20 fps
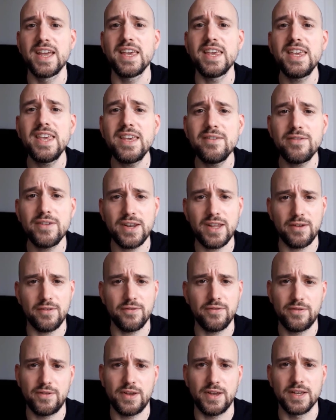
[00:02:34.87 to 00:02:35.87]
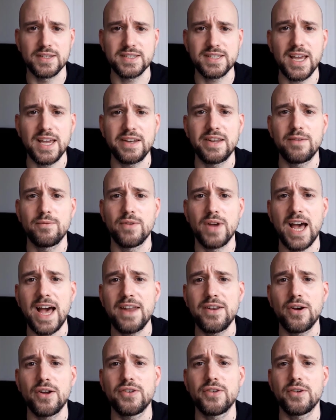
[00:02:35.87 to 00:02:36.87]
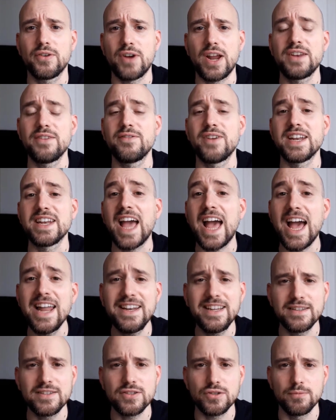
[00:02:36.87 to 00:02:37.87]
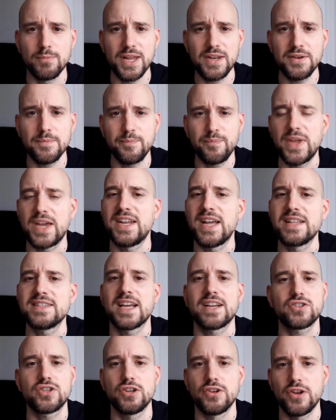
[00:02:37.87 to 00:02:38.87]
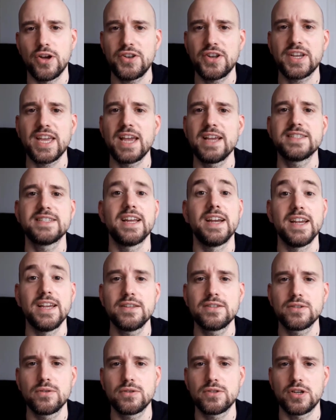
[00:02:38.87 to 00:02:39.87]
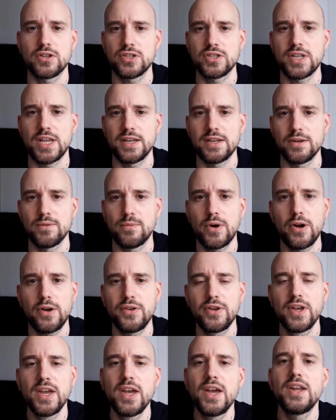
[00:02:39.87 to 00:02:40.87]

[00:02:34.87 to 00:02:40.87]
Even if a state had not ratified any instrument, and that's actually not the case, there is no such state in the world,